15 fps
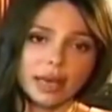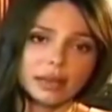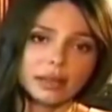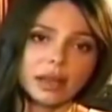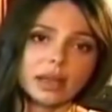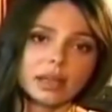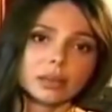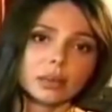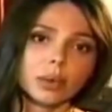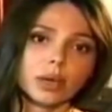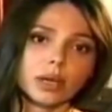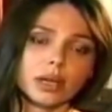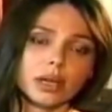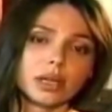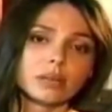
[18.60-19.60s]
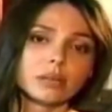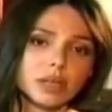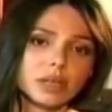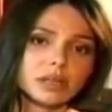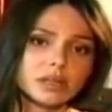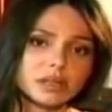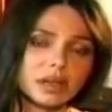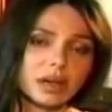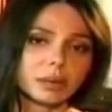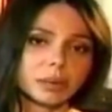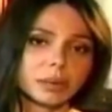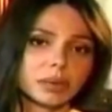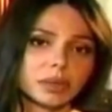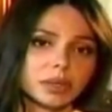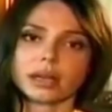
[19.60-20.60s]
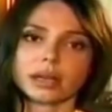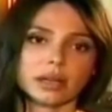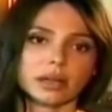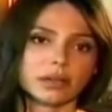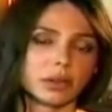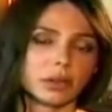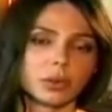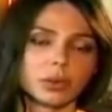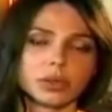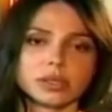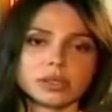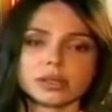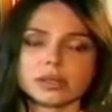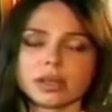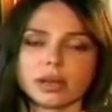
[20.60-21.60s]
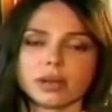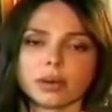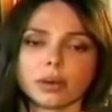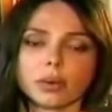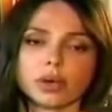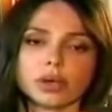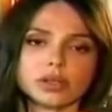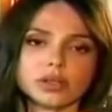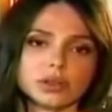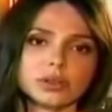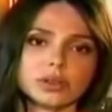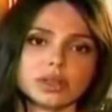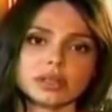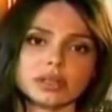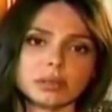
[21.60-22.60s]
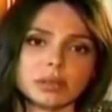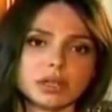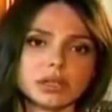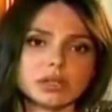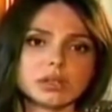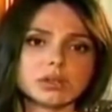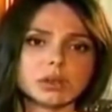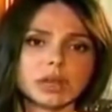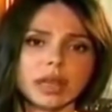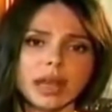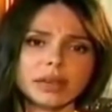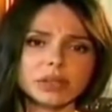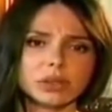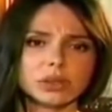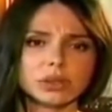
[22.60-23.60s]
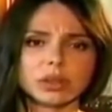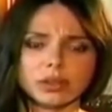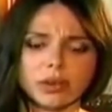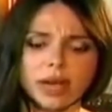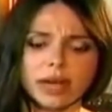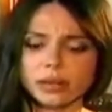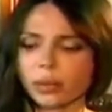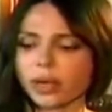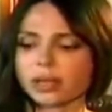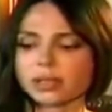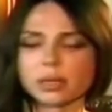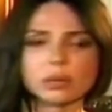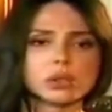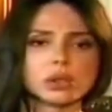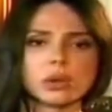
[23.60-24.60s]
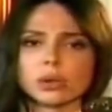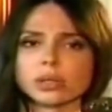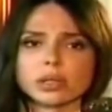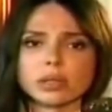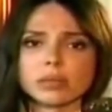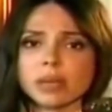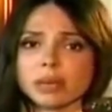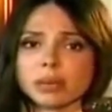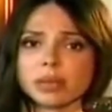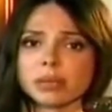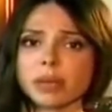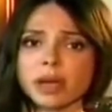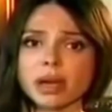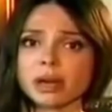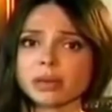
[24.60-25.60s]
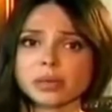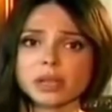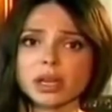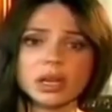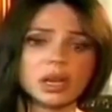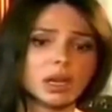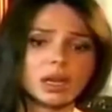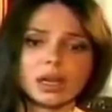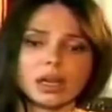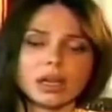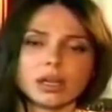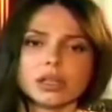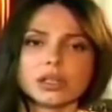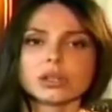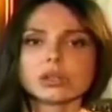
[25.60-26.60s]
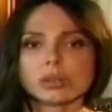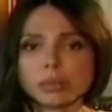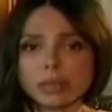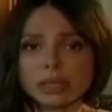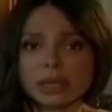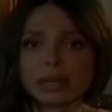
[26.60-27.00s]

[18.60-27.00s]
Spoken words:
That night when he beat us up, and if it was 2 centimeters to the left or to the right, whilst I was holding the baby in my arms, she could have